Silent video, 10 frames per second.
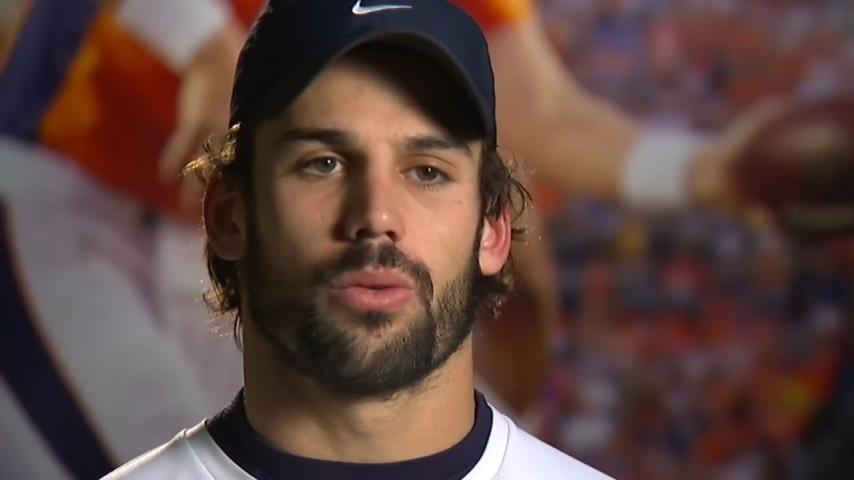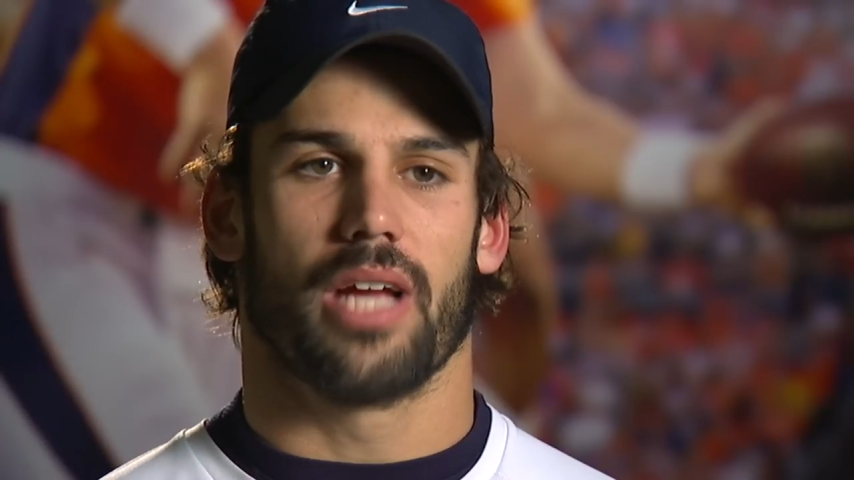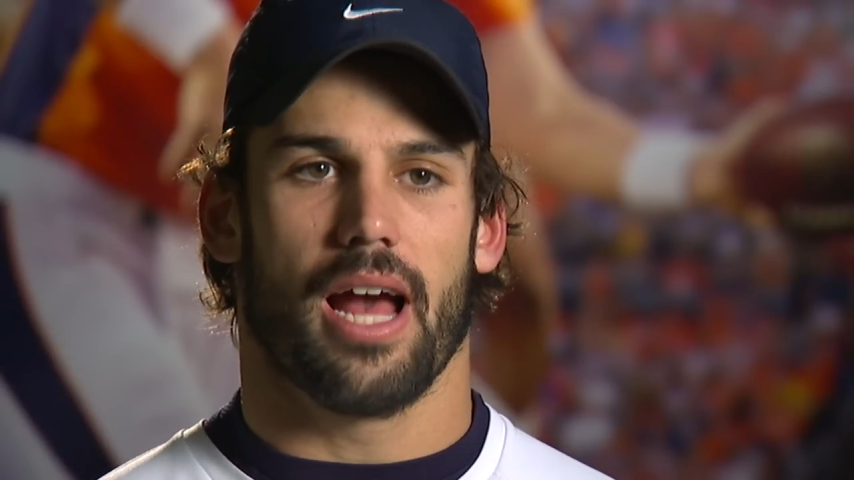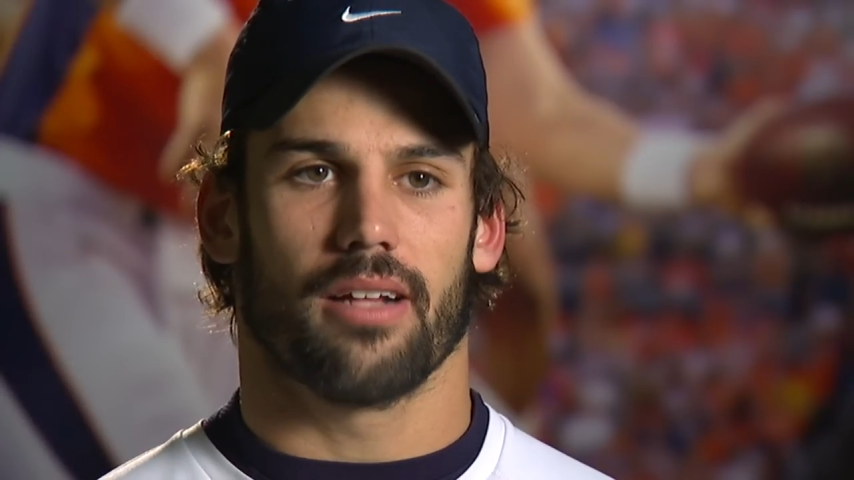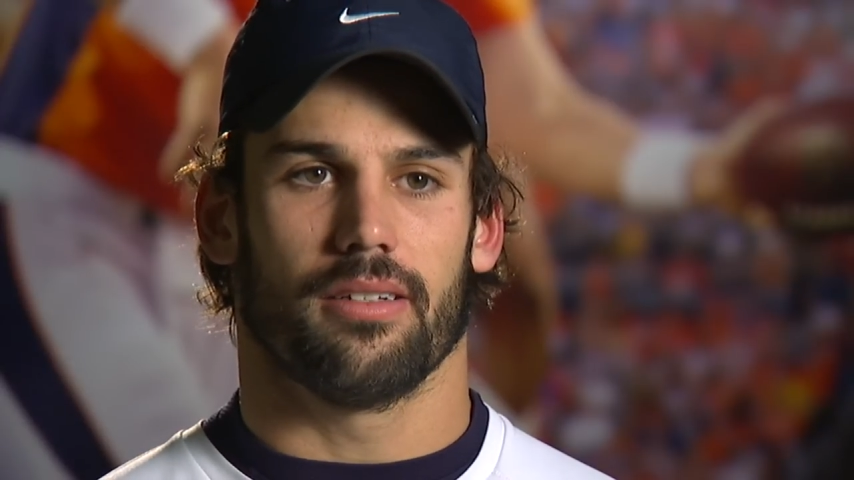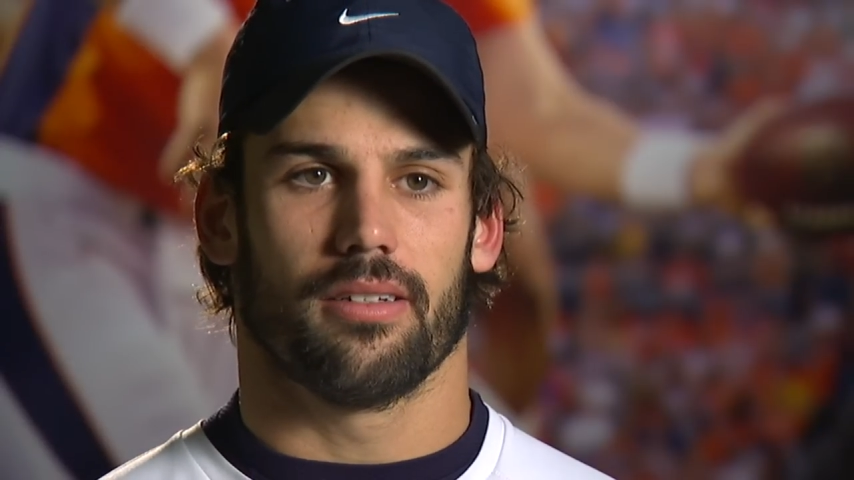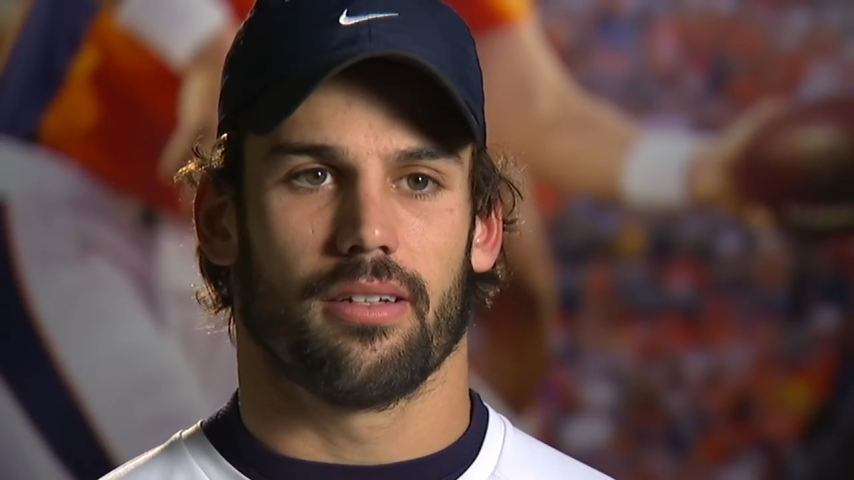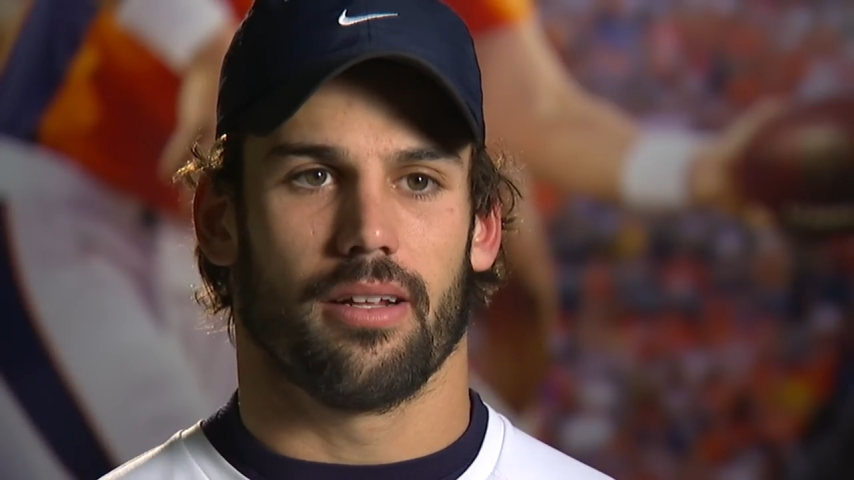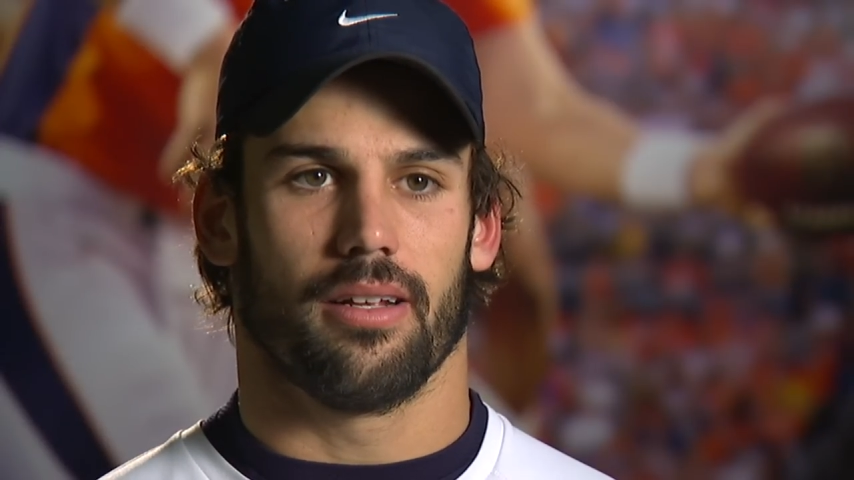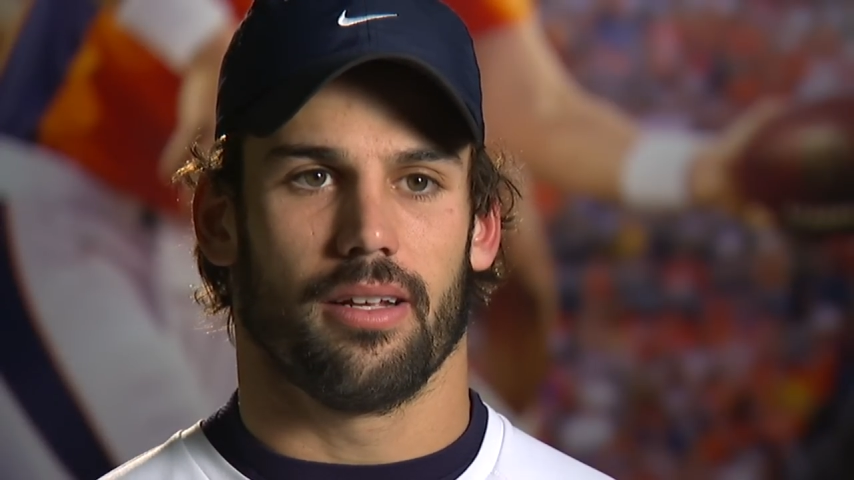reacting,
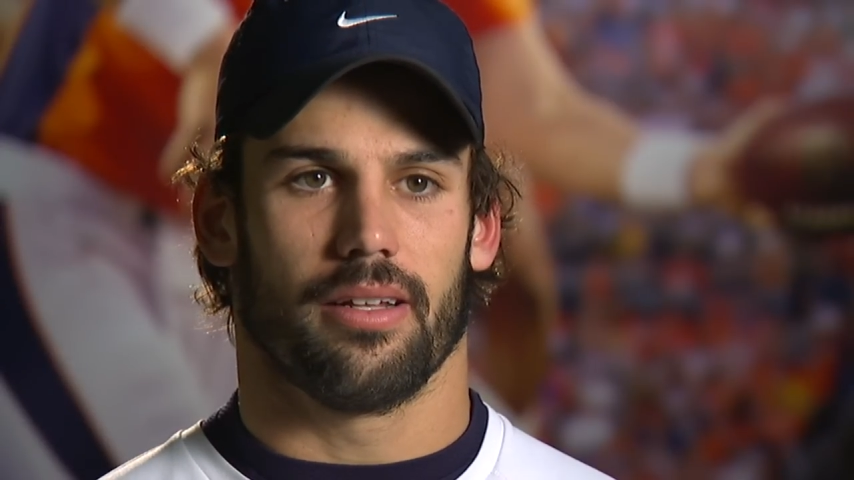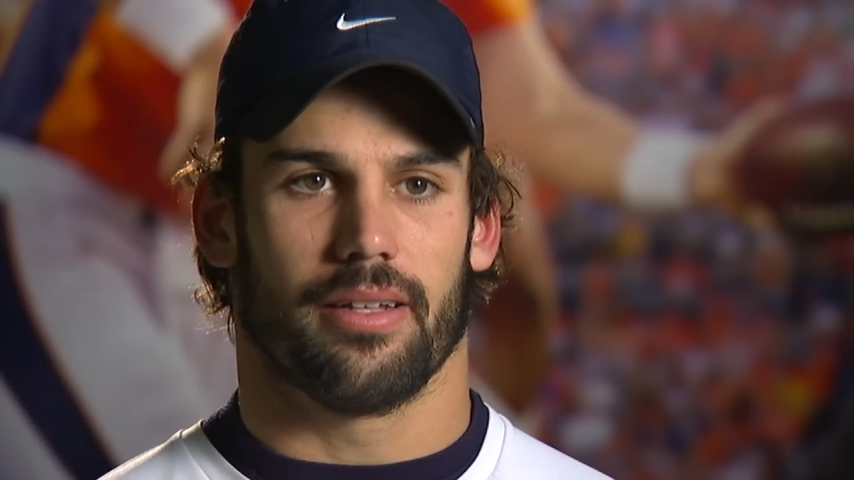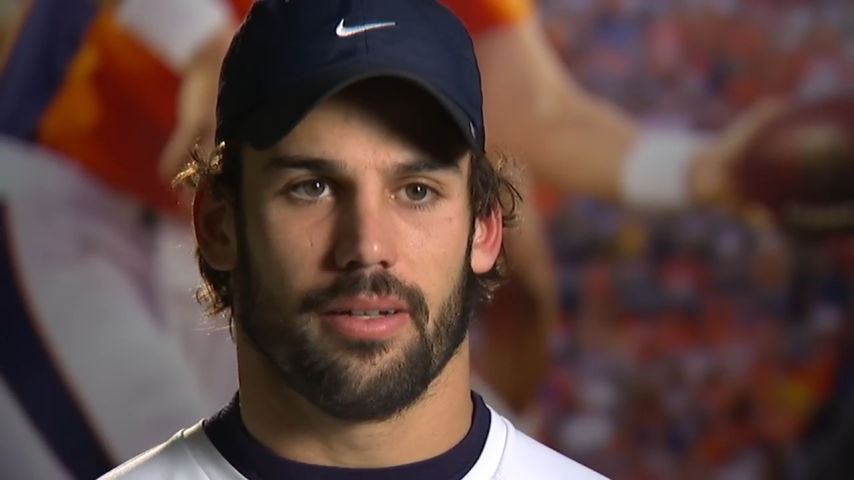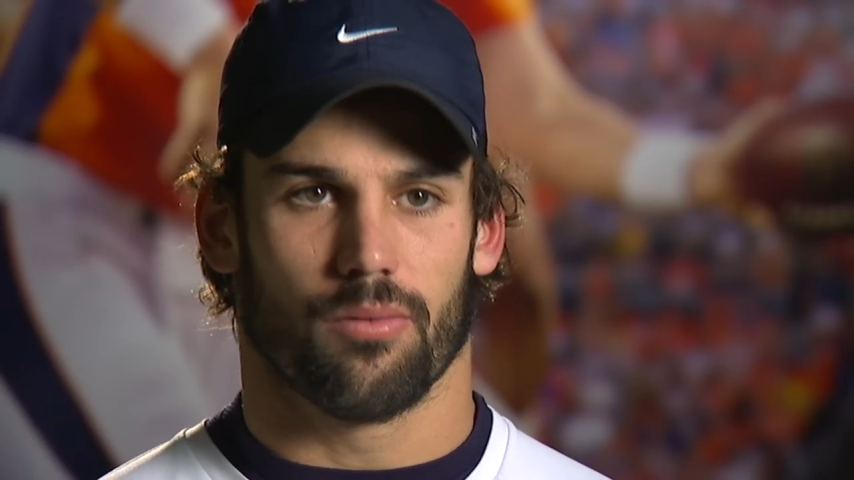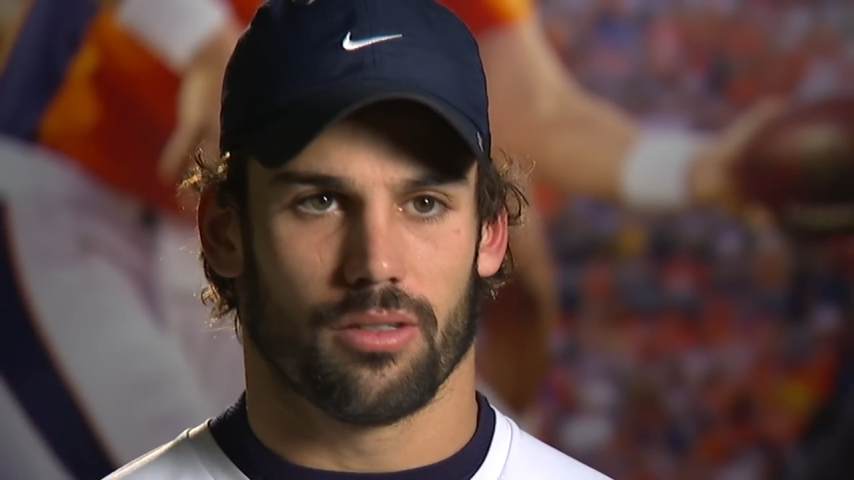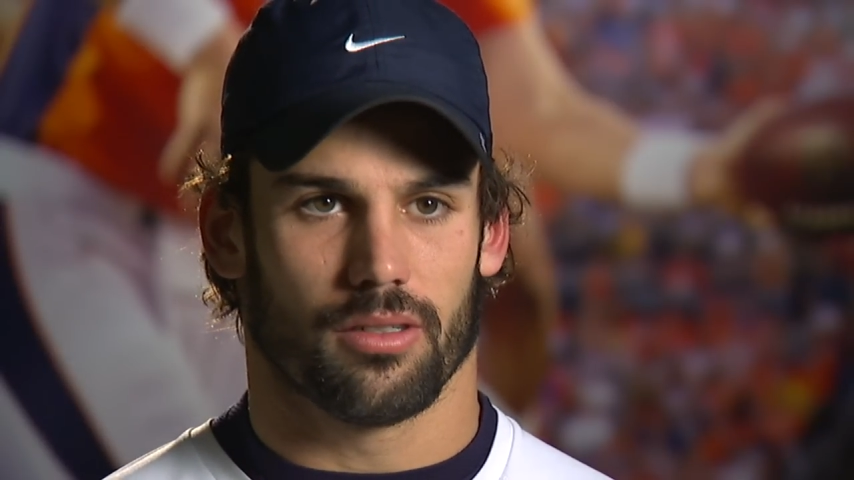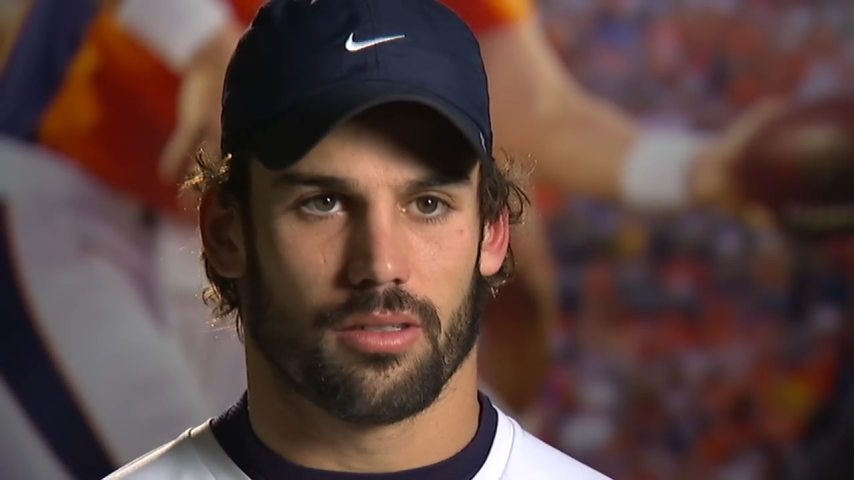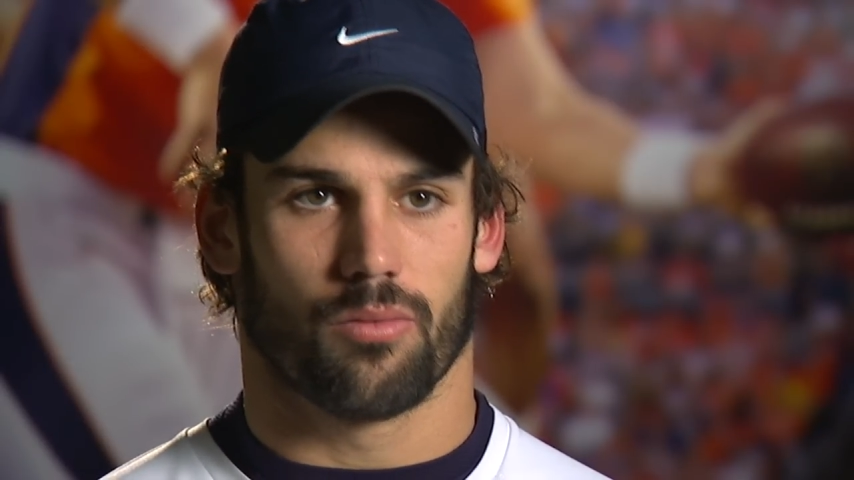and we're